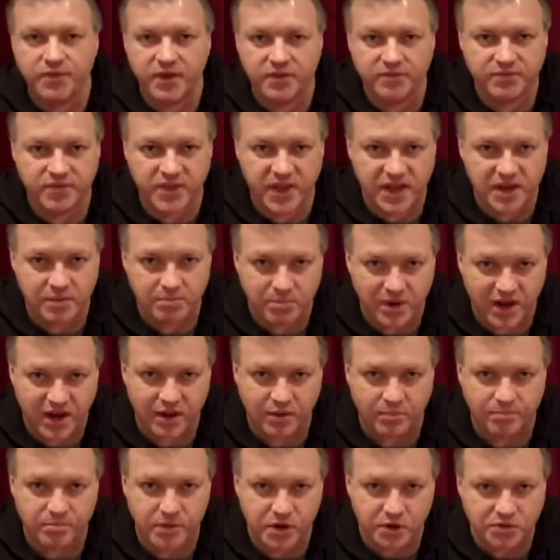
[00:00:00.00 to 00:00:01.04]

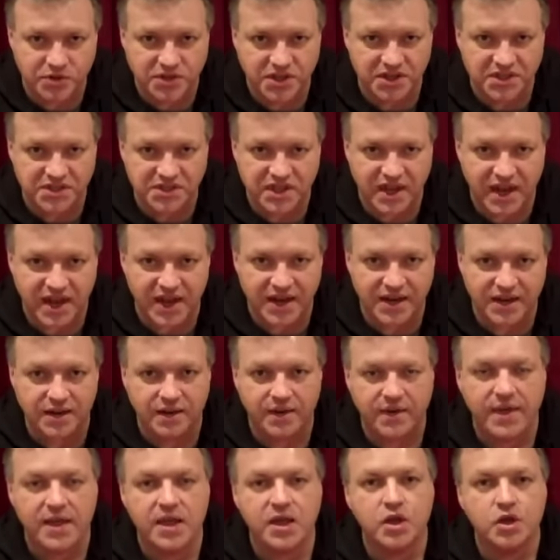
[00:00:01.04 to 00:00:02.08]
£15 music stand,